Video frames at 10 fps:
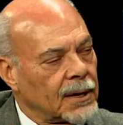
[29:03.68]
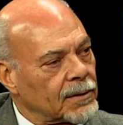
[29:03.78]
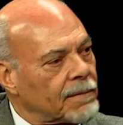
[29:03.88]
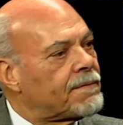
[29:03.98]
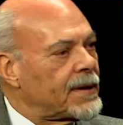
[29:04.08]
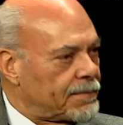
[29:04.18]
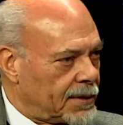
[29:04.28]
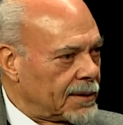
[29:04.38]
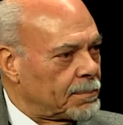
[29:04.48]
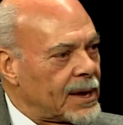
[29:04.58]
5th
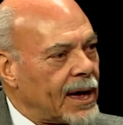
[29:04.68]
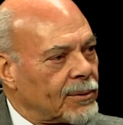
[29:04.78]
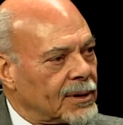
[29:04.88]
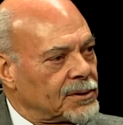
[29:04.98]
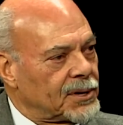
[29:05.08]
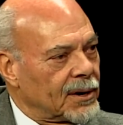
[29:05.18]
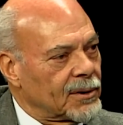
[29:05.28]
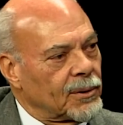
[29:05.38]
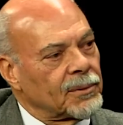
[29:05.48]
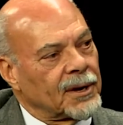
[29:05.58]
piano
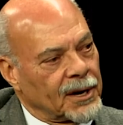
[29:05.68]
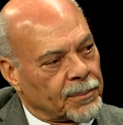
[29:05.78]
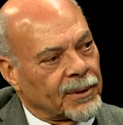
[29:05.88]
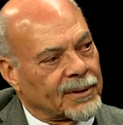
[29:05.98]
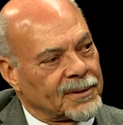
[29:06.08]
concerto, the Emperor Concerto.